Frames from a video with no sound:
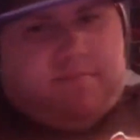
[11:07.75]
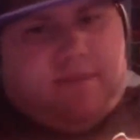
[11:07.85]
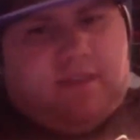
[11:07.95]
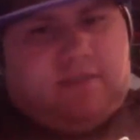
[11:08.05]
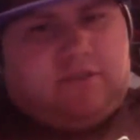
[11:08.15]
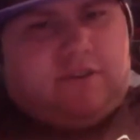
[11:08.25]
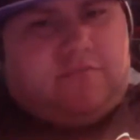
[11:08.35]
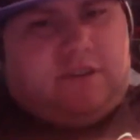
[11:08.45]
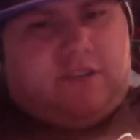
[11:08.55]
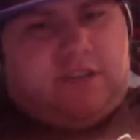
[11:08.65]
I think it was called
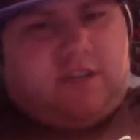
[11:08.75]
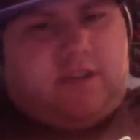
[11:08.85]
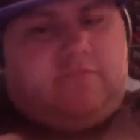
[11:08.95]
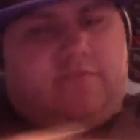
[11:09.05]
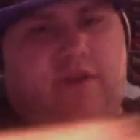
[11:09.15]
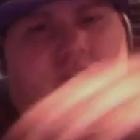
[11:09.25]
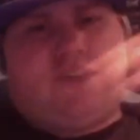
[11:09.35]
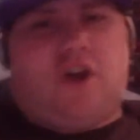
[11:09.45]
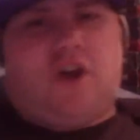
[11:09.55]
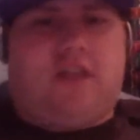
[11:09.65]

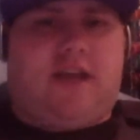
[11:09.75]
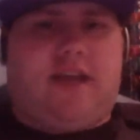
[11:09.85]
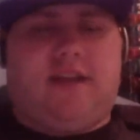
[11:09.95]
regonline.com.